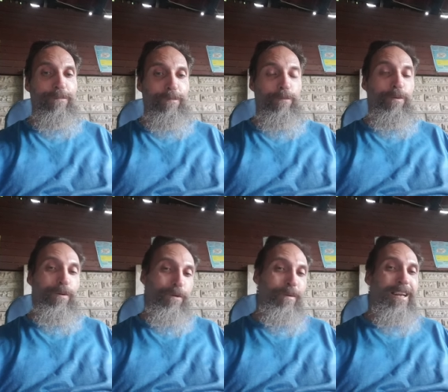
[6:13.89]
but
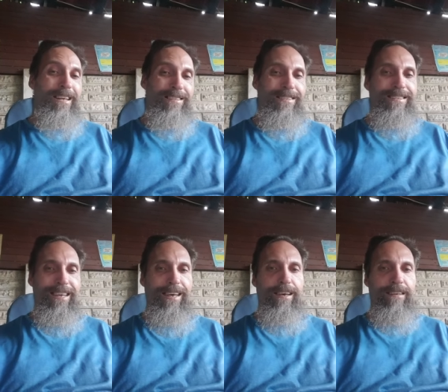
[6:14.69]
we're already
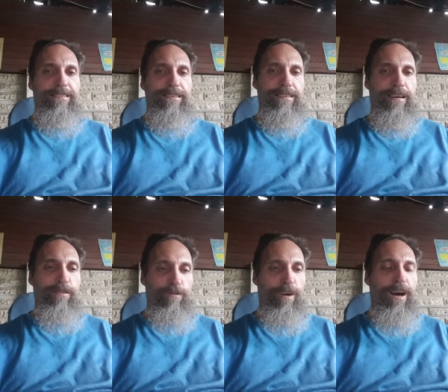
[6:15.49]
seeing it
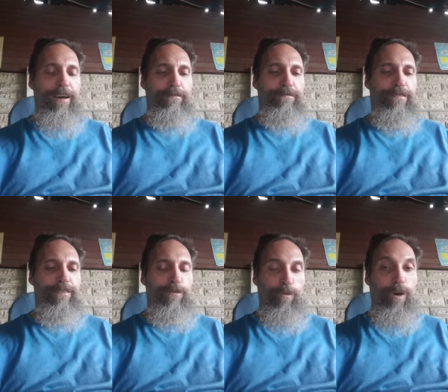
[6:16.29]
arrive
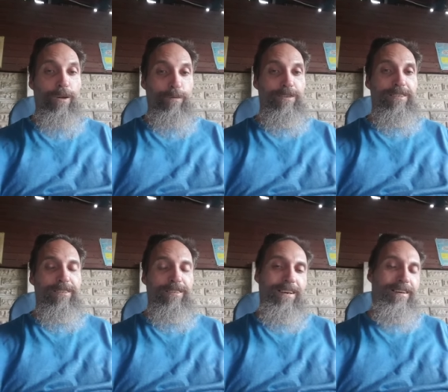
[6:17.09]
while we're
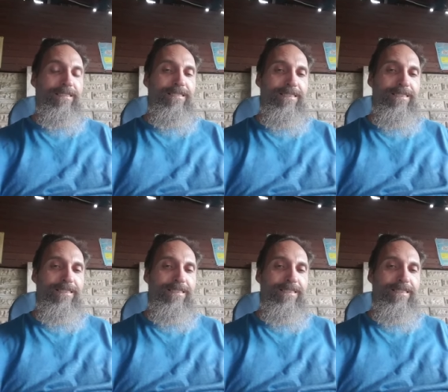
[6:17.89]
still here.